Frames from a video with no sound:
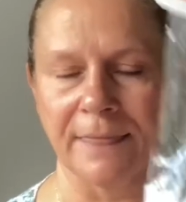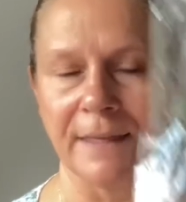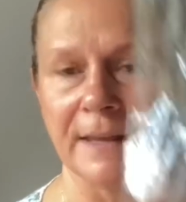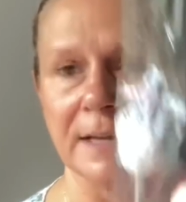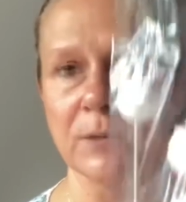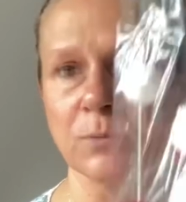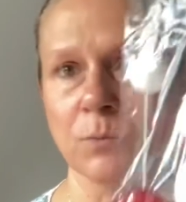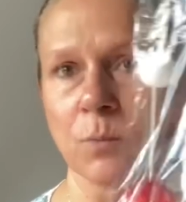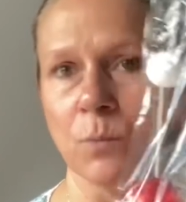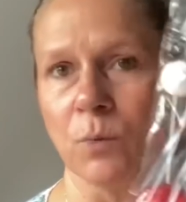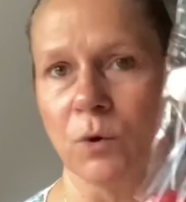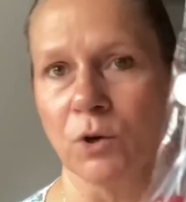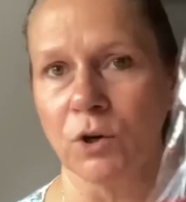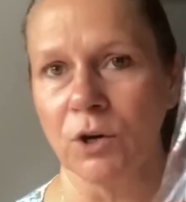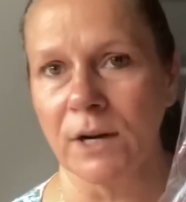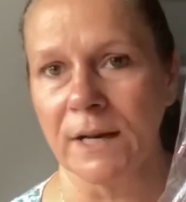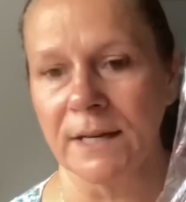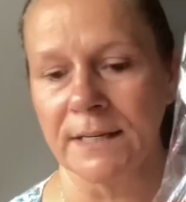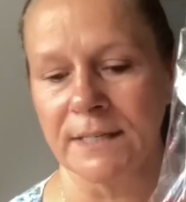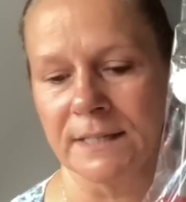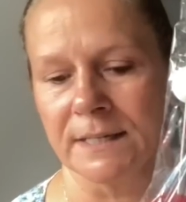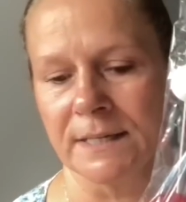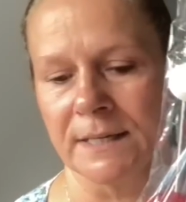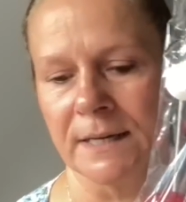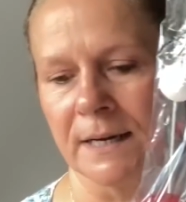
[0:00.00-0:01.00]
These were
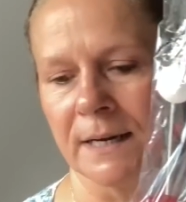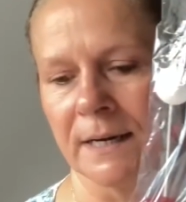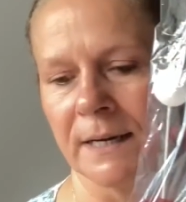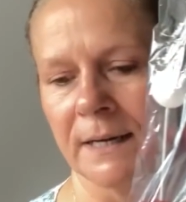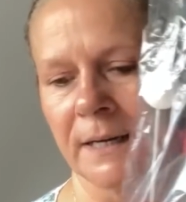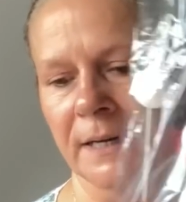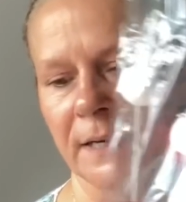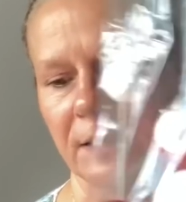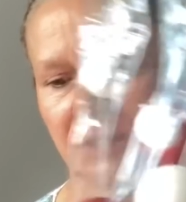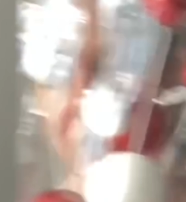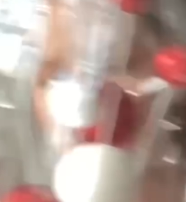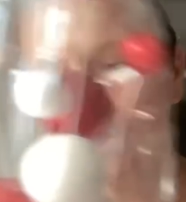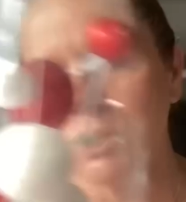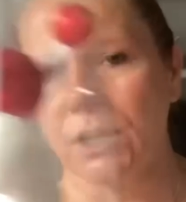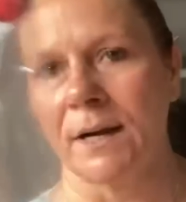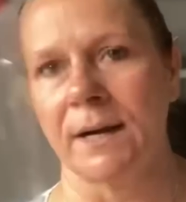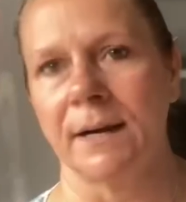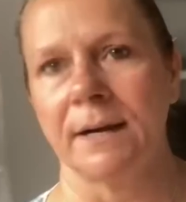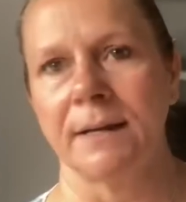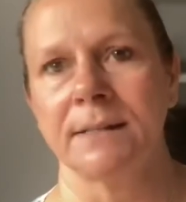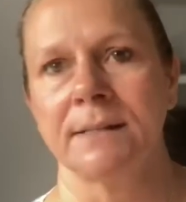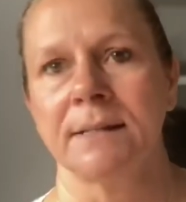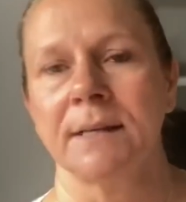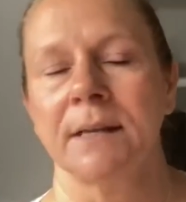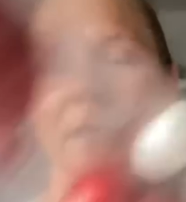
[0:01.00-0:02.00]
$1.99 each,
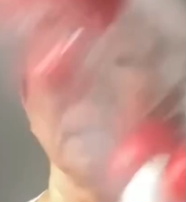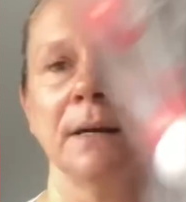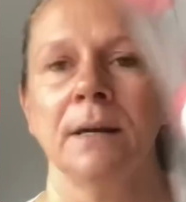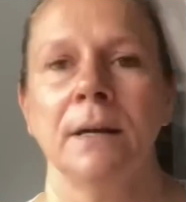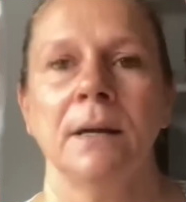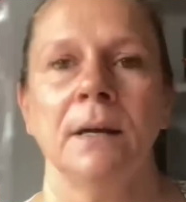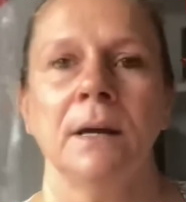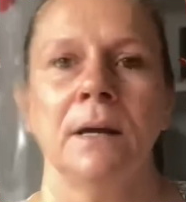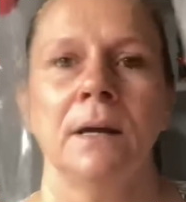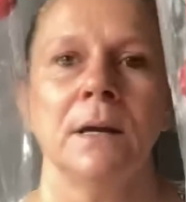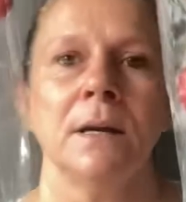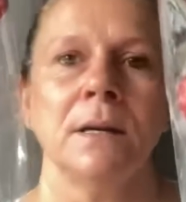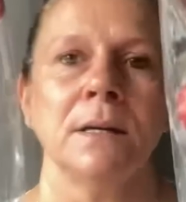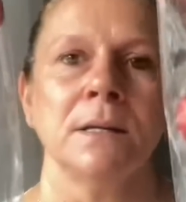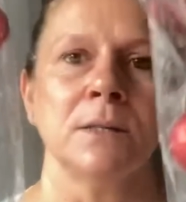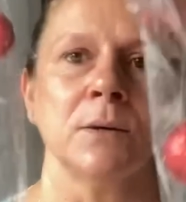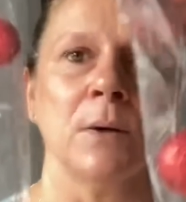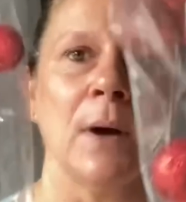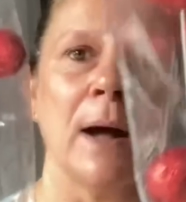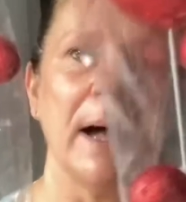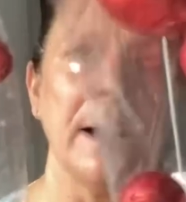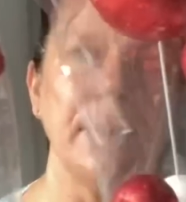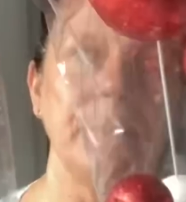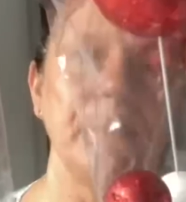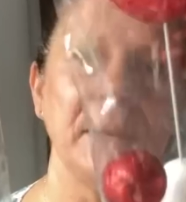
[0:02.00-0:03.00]
guys. So
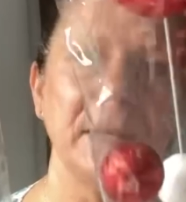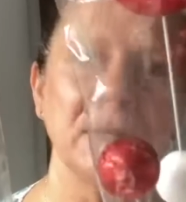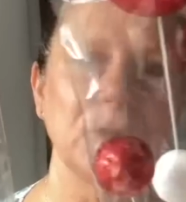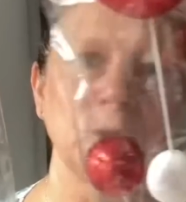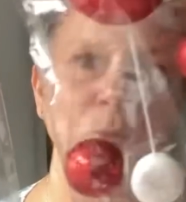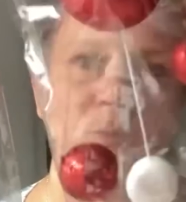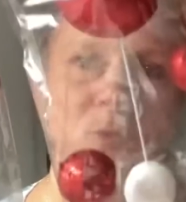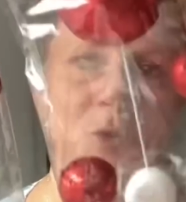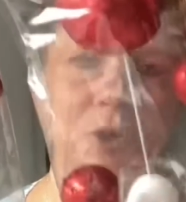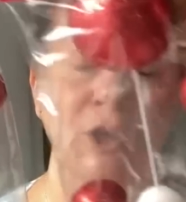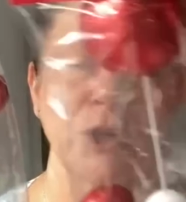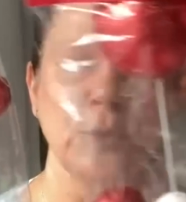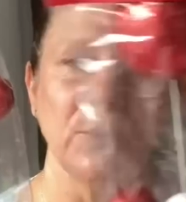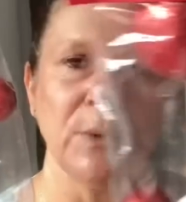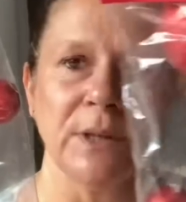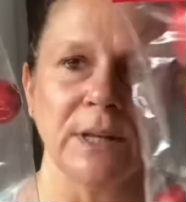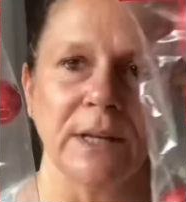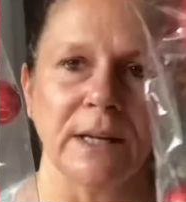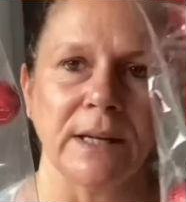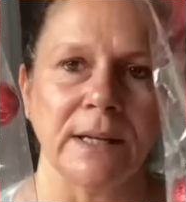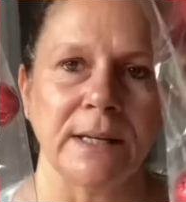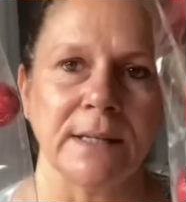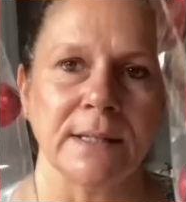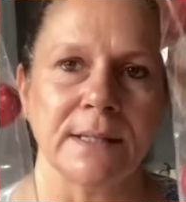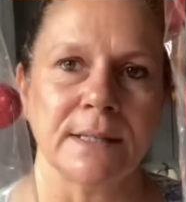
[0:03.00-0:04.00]
I picked up 2 of
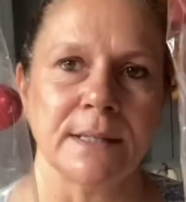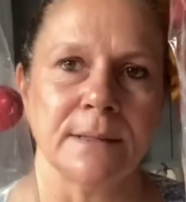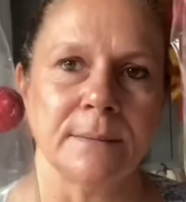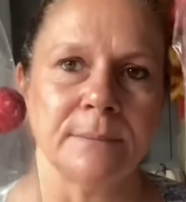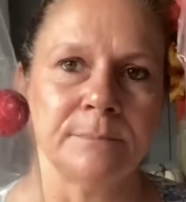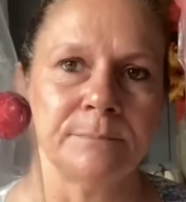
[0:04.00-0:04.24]
these.